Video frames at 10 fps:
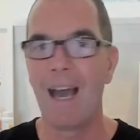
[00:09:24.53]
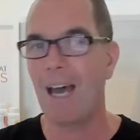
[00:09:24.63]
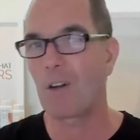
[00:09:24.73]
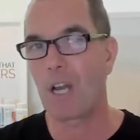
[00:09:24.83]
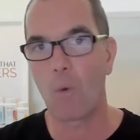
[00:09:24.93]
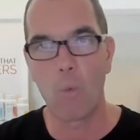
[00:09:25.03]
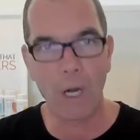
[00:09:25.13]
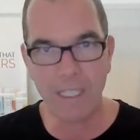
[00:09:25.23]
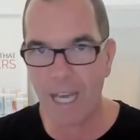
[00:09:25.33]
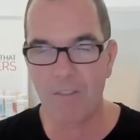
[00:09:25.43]
I don't care
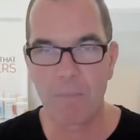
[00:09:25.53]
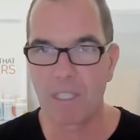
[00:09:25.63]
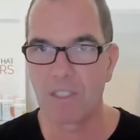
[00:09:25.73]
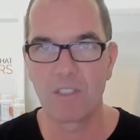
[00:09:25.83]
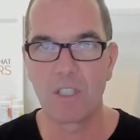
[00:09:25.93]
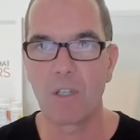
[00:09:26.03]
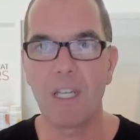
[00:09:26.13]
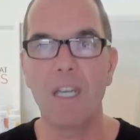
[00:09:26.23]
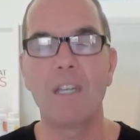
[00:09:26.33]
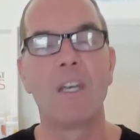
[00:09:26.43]
what kind of business you're
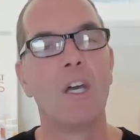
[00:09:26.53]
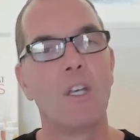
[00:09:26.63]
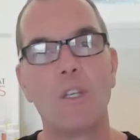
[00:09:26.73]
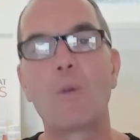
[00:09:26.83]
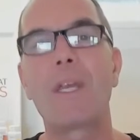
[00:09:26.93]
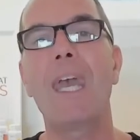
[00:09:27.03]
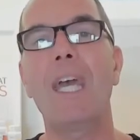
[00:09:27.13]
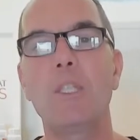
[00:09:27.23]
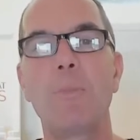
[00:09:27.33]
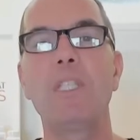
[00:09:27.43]
in. You
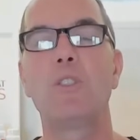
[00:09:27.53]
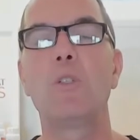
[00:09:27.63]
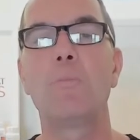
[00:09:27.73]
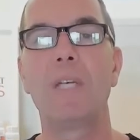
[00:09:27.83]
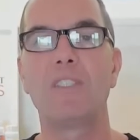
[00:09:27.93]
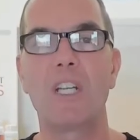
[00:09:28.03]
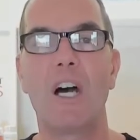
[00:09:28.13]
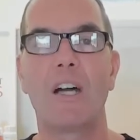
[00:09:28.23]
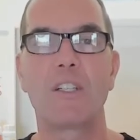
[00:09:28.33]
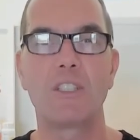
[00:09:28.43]
can't be too busy
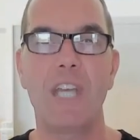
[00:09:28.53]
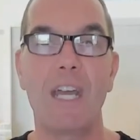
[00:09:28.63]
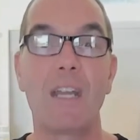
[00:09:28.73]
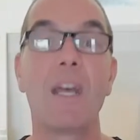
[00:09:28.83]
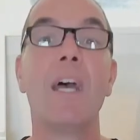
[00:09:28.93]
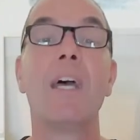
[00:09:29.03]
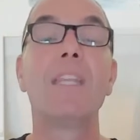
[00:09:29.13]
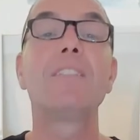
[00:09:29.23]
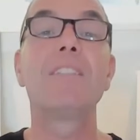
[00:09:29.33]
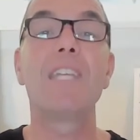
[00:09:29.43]
to understand.
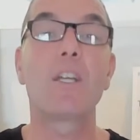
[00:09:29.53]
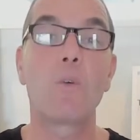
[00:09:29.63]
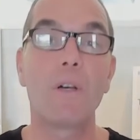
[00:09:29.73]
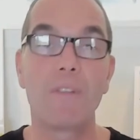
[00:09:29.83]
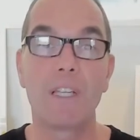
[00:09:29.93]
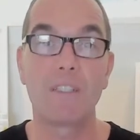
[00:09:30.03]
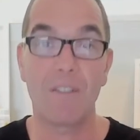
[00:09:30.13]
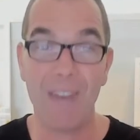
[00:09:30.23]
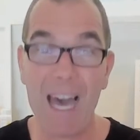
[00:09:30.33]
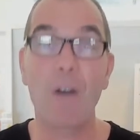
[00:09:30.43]
This is the equivalent
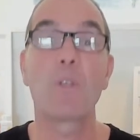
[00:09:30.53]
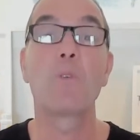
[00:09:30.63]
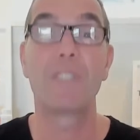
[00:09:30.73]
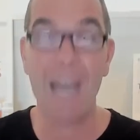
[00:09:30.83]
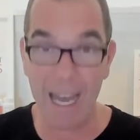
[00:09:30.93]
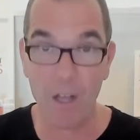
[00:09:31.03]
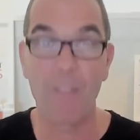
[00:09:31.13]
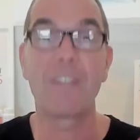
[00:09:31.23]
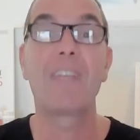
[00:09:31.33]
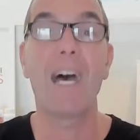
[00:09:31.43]
of how you dial
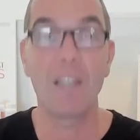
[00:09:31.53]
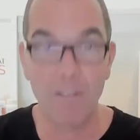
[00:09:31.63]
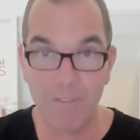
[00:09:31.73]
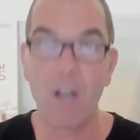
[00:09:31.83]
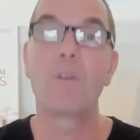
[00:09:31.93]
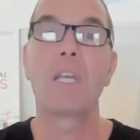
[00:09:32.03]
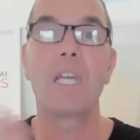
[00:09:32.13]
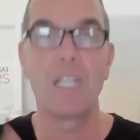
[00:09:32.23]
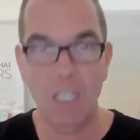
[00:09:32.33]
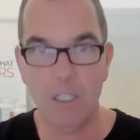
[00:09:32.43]
the telephone
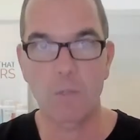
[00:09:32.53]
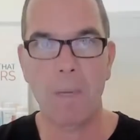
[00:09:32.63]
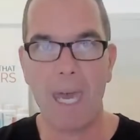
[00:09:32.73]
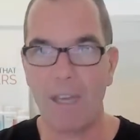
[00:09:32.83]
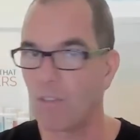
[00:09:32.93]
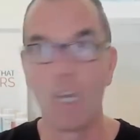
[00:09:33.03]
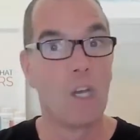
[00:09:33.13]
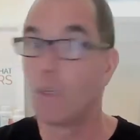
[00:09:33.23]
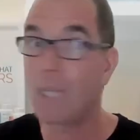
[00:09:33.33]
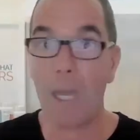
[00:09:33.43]
in years past.
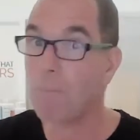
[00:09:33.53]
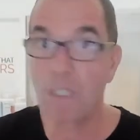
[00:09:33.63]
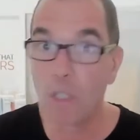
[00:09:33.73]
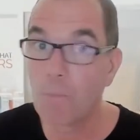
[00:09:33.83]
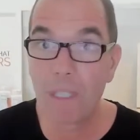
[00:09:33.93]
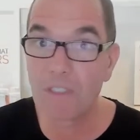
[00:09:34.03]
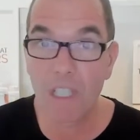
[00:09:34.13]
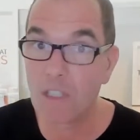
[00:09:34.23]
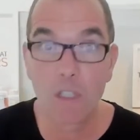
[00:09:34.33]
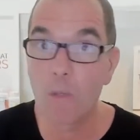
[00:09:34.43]
You can't be too busy
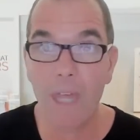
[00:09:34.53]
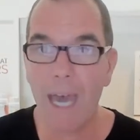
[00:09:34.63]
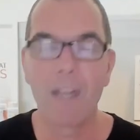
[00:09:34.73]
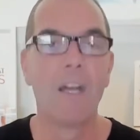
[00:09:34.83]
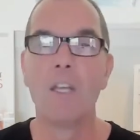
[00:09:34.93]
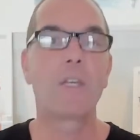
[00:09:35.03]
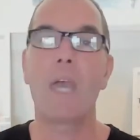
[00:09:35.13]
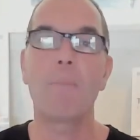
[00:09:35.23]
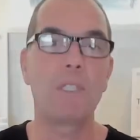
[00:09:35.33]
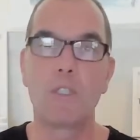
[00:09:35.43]
to do that. You
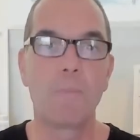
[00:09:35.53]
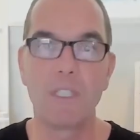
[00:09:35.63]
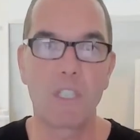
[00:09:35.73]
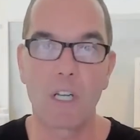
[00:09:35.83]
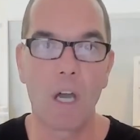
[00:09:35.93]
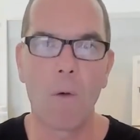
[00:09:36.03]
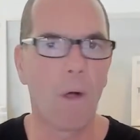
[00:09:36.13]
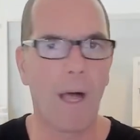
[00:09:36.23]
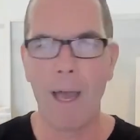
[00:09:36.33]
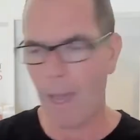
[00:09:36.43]
can't be too busy to go,
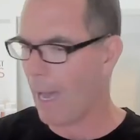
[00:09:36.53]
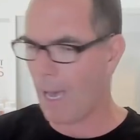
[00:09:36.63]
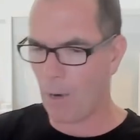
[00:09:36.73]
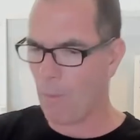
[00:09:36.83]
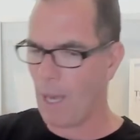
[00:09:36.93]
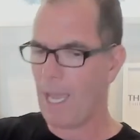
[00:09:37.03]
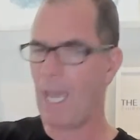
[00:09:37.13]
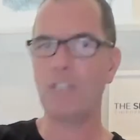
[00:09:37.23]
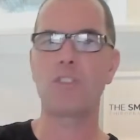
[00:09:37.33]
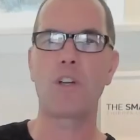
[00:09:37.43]
well, how do I
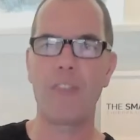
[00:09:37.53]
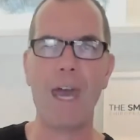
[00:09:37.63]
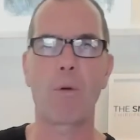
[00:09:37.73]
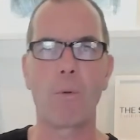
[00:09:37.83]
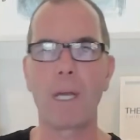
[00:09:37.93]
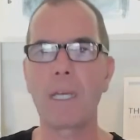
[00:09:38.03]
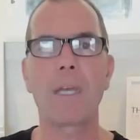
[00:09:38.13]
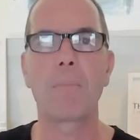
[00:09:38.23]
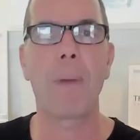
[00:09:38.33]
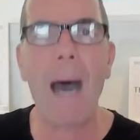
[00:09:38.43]
answer that
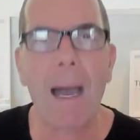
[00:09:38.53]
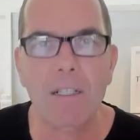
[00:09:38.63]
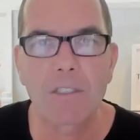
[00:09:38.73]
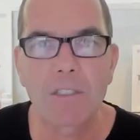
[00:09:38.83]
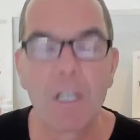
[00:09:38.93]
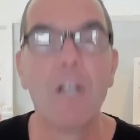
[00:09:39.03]
ringing box?